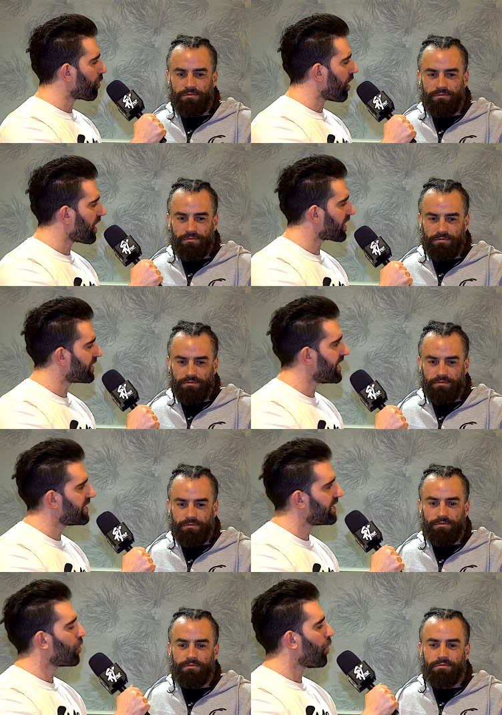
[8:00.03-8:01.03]
Speaker 1: a rock and they
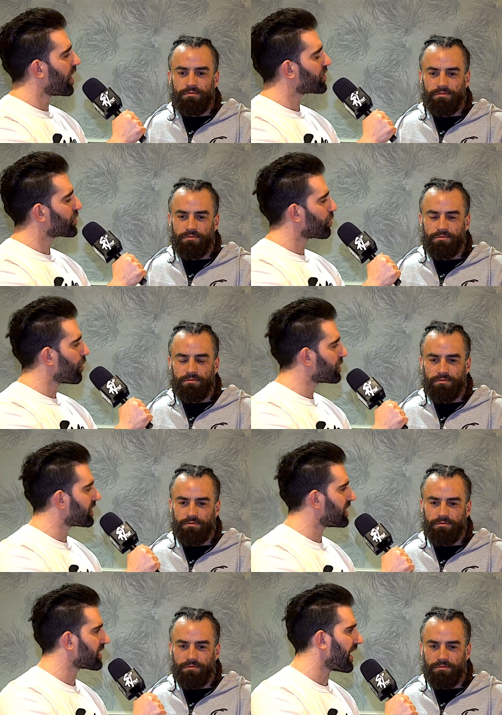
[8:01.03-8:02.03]
didn't watch The Road
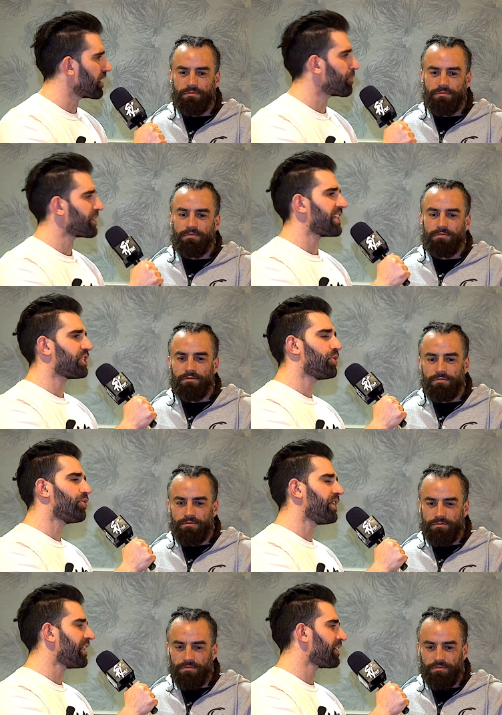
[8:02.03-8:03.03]
to the Title, but they
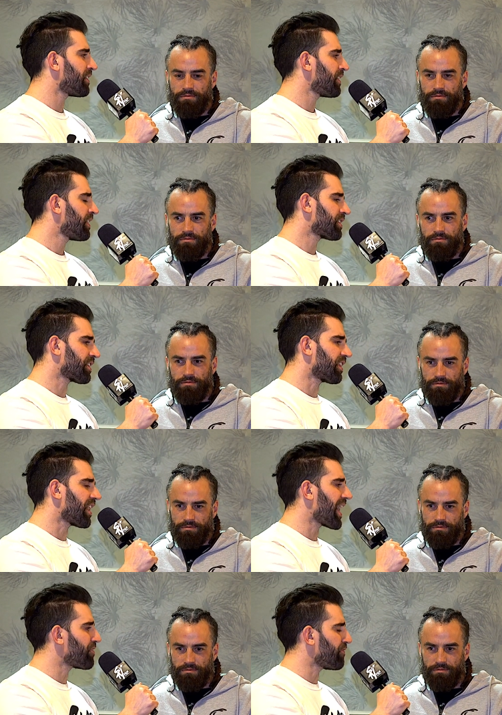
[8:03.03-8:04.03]
tune in to the
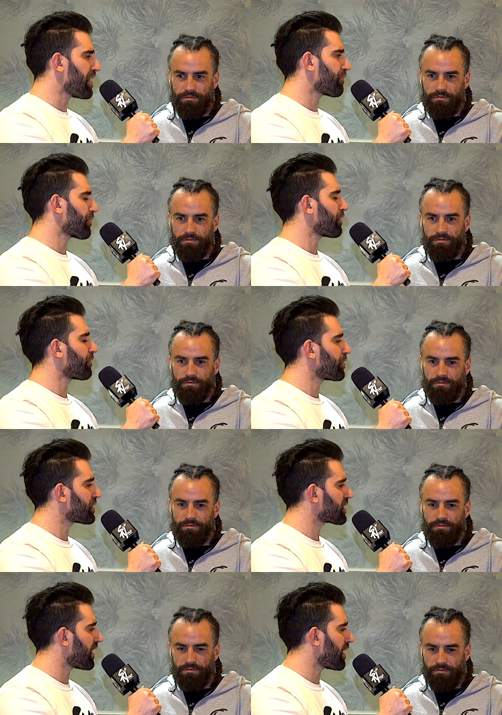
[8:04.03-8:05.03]
live event for the
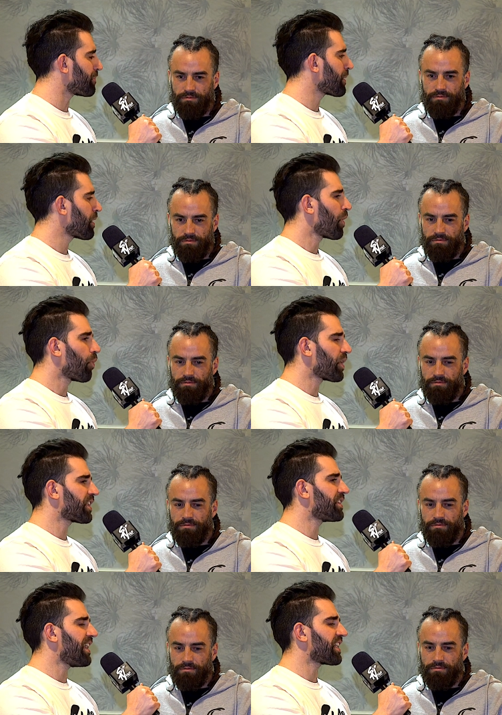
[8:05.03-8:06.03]
first time. What
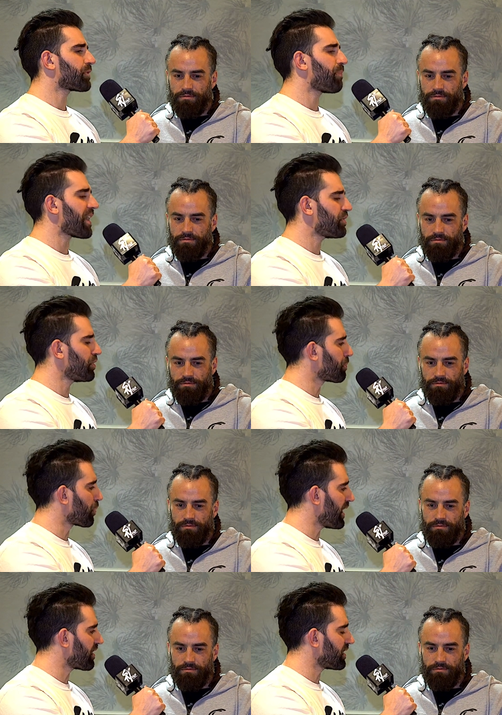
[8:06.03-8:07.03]
can they expect you to
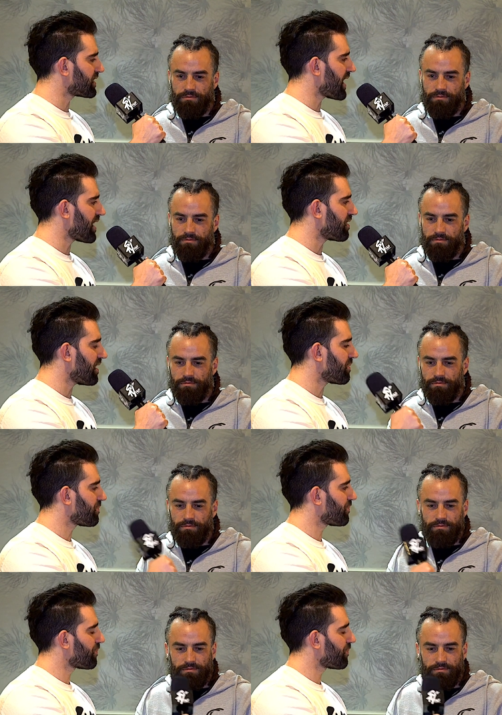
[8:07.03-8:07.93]
bring on Saturday?